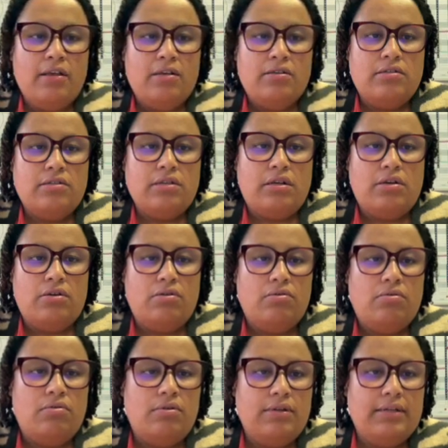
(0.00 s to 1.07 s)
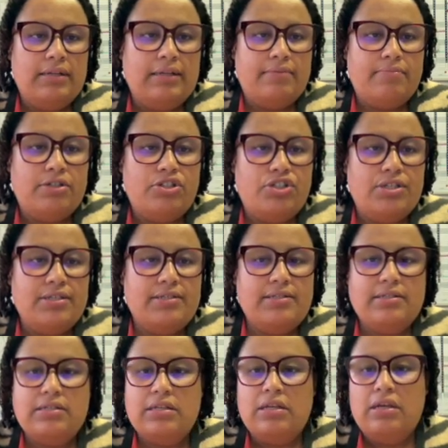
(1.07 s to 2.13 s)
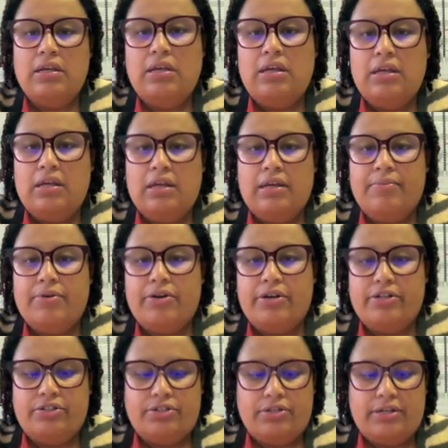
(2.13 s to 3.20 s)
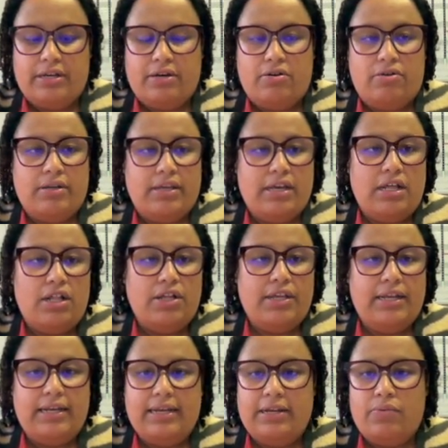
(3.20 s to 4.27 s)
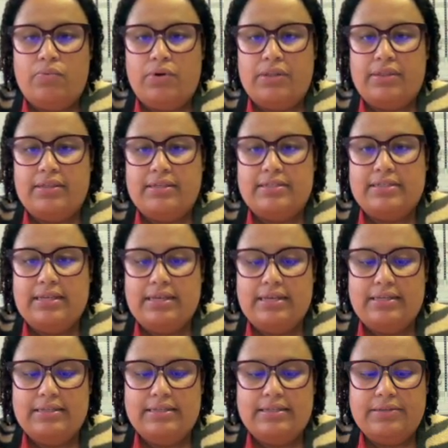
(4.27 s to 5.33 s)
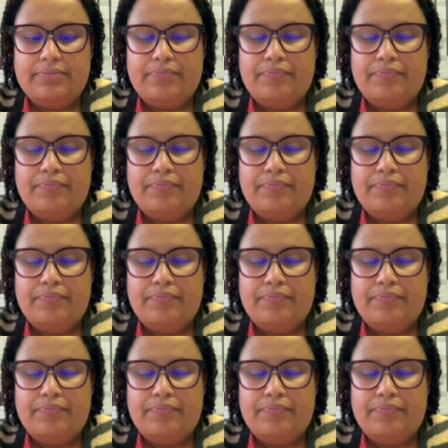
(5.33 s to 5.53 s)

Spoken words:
so let me just, I'm going to now calculate what this is.